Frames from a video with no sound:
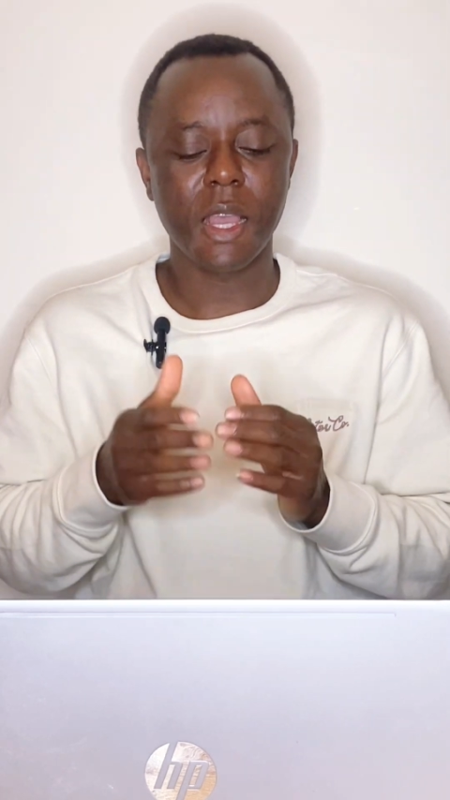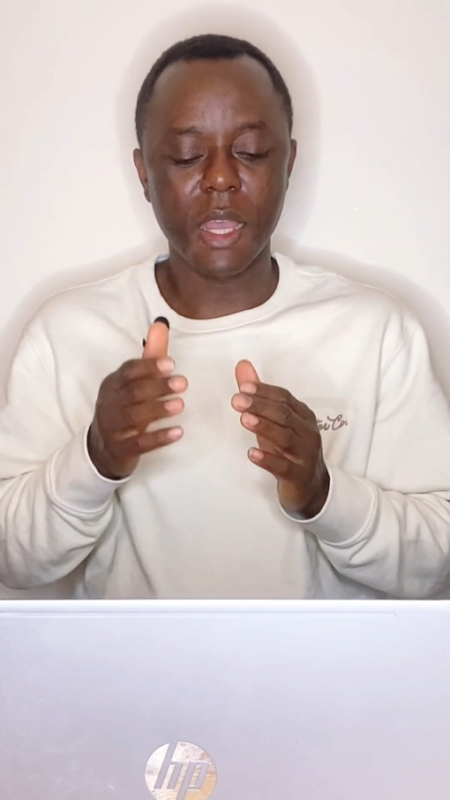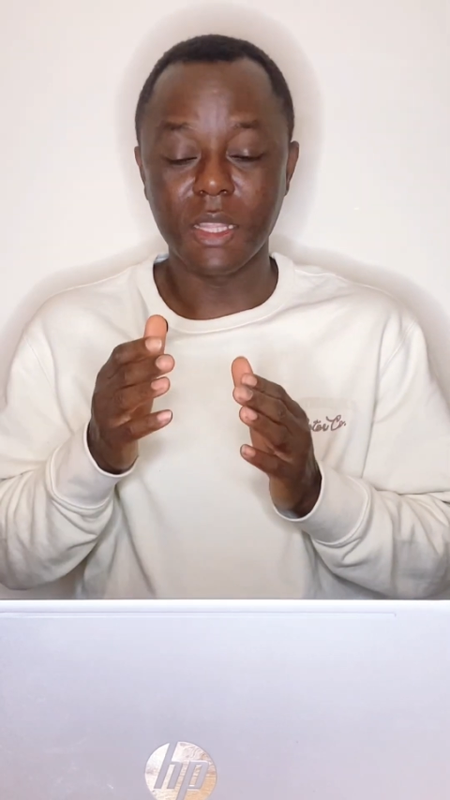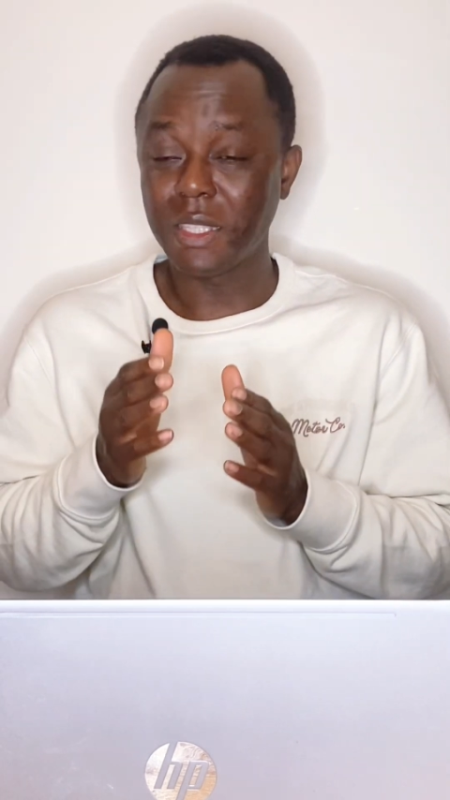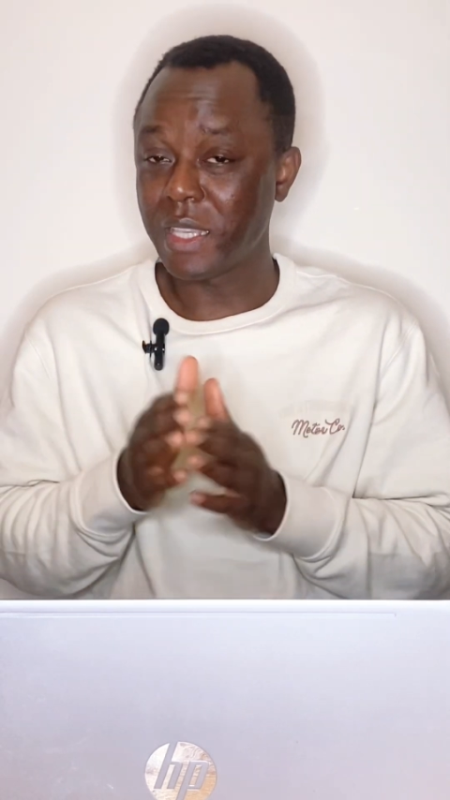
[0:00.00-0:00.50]

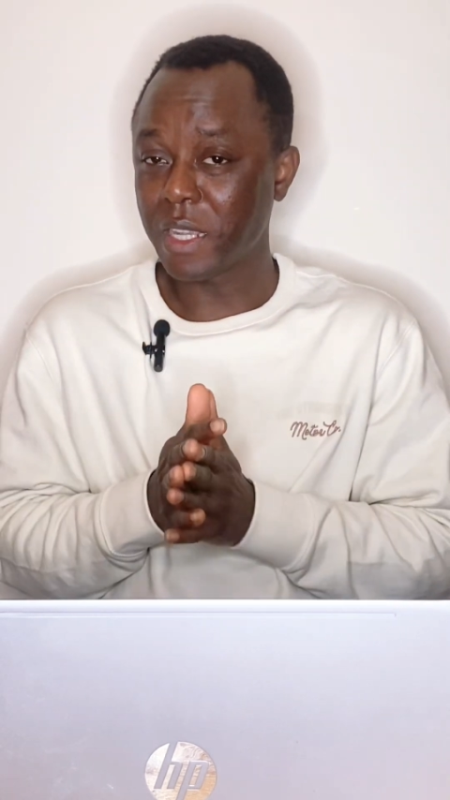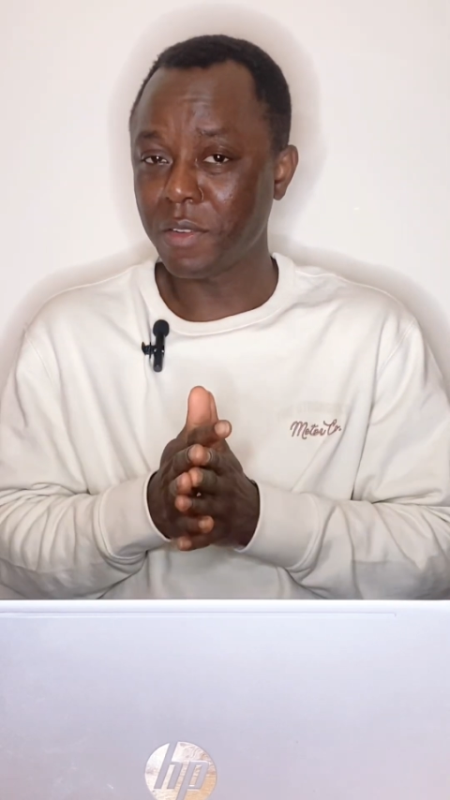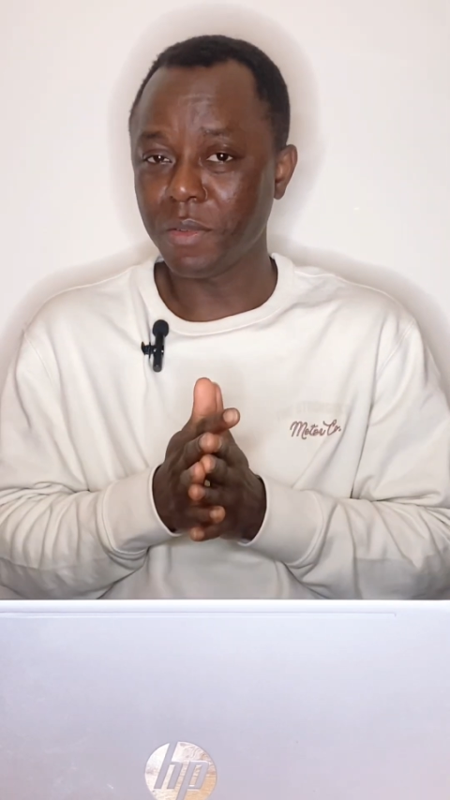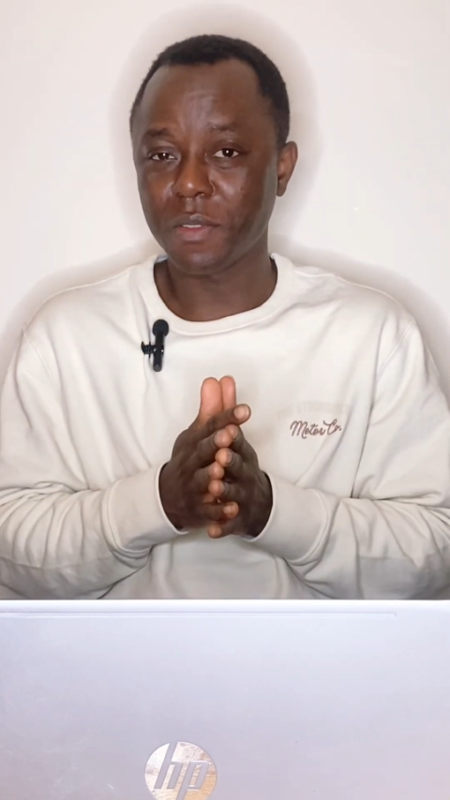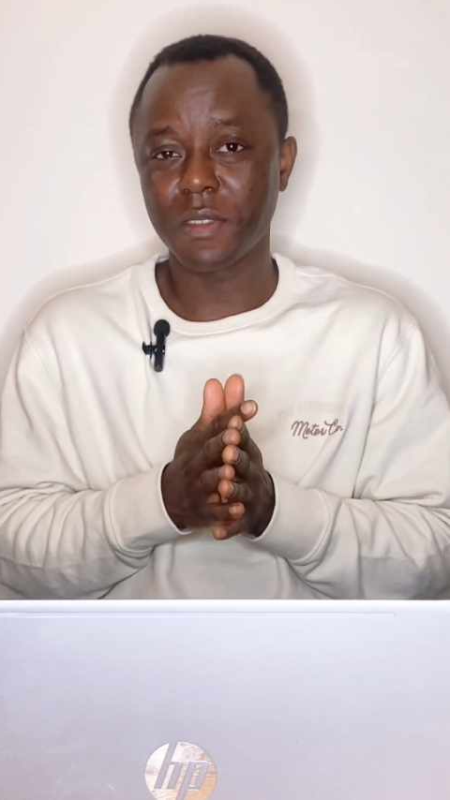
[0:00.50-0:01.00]
And take
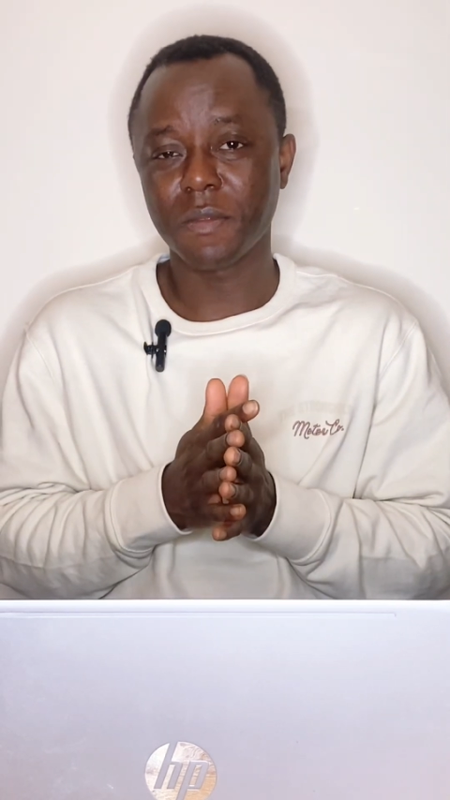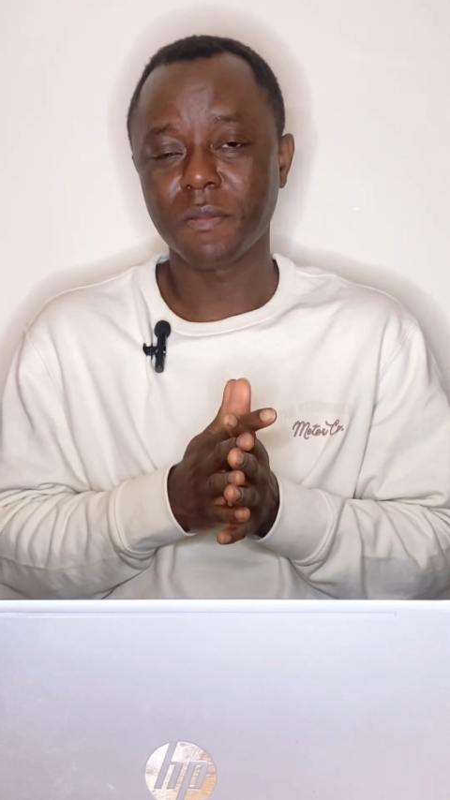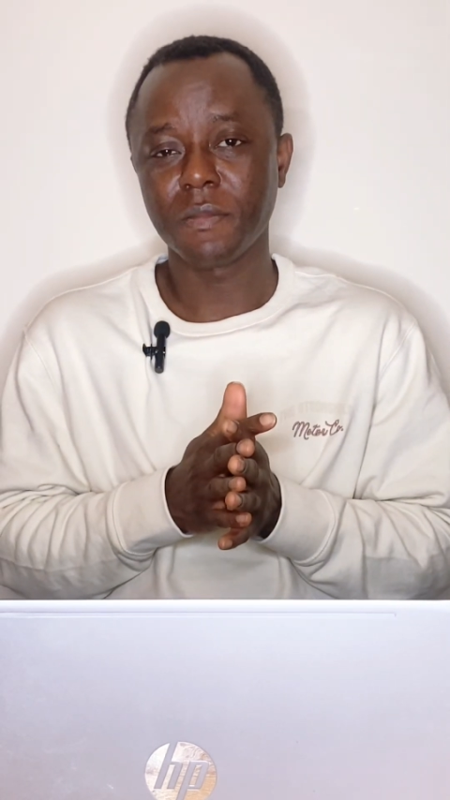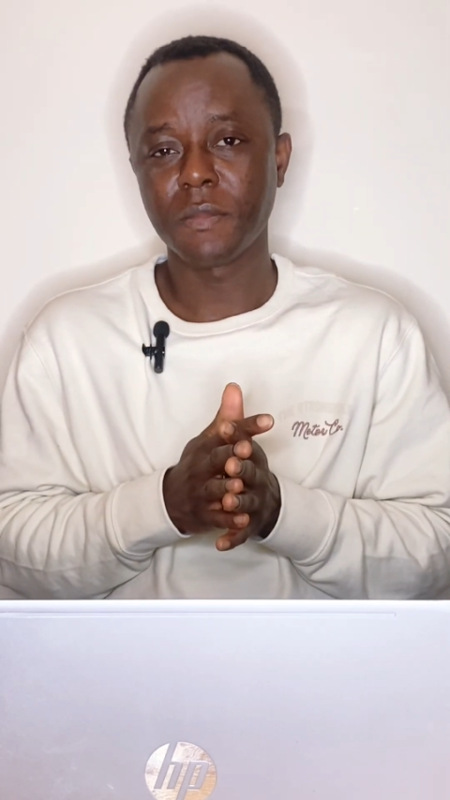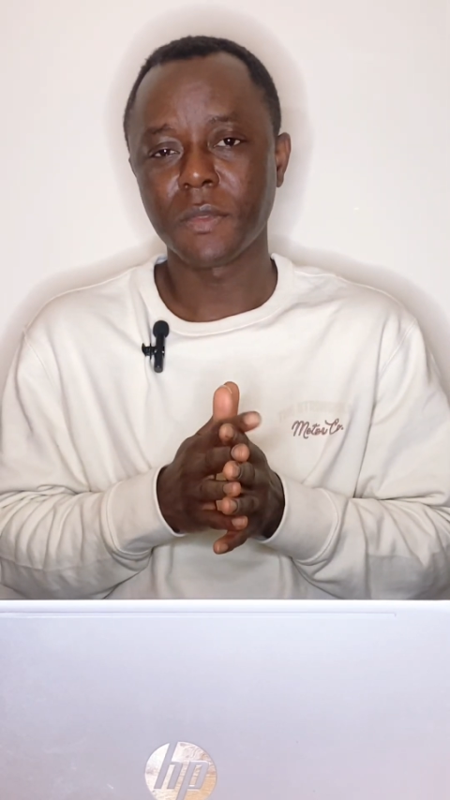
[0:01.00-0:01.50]
note,
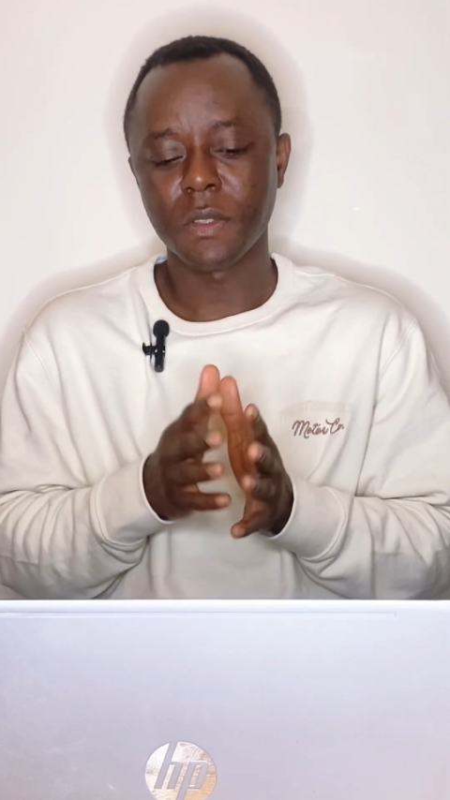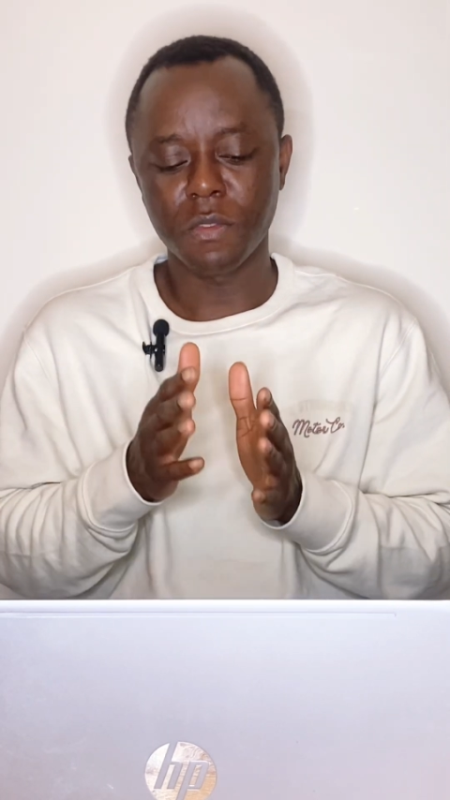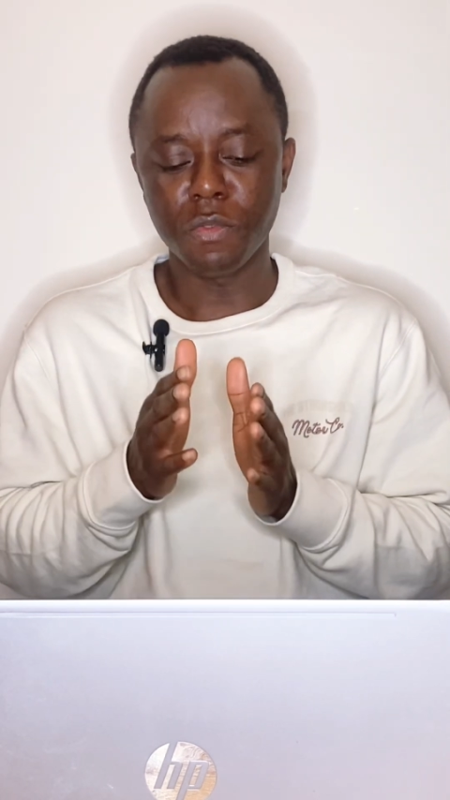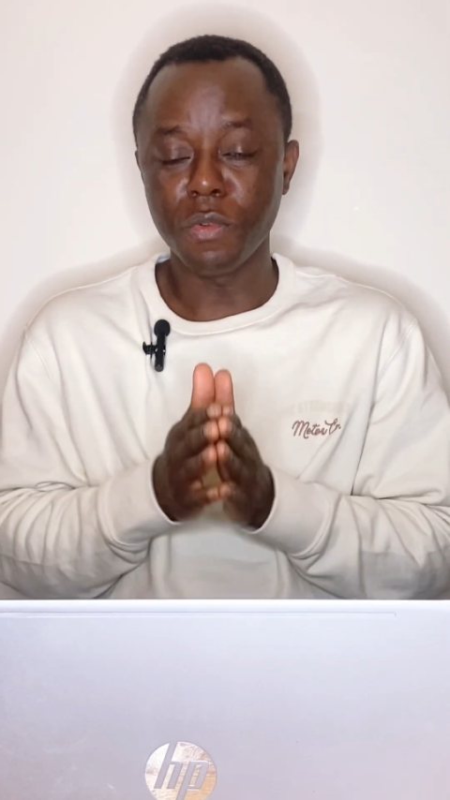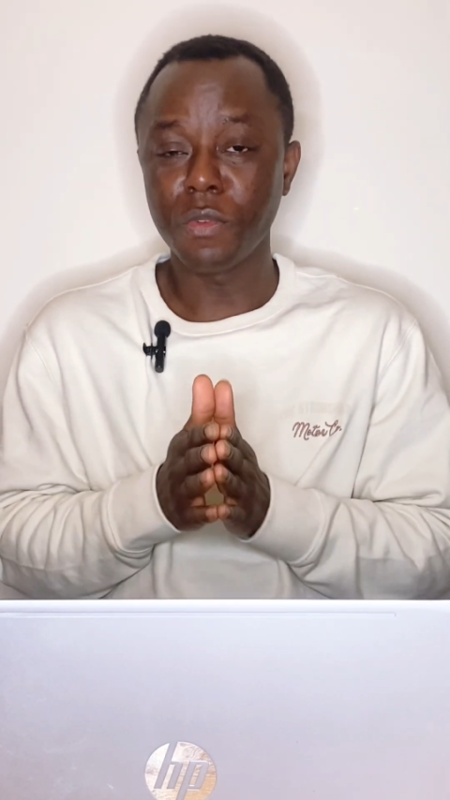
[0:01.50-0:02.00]

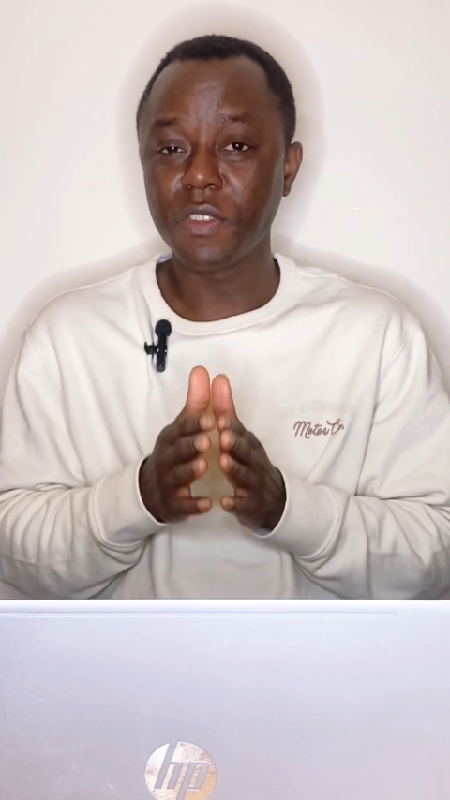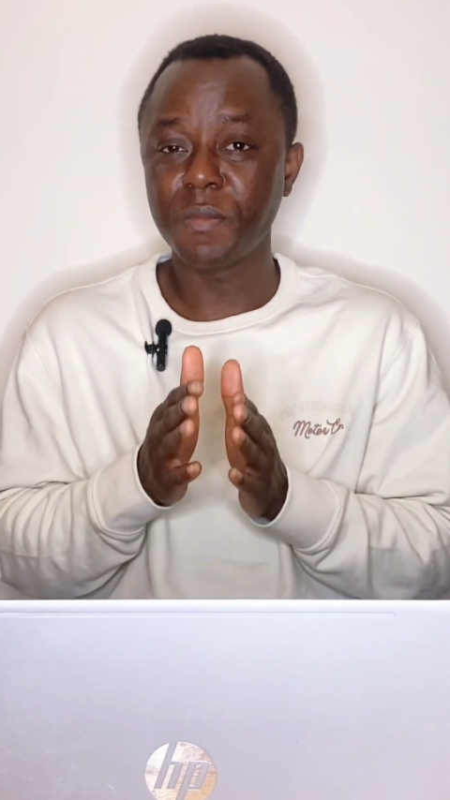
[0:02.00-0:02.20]
those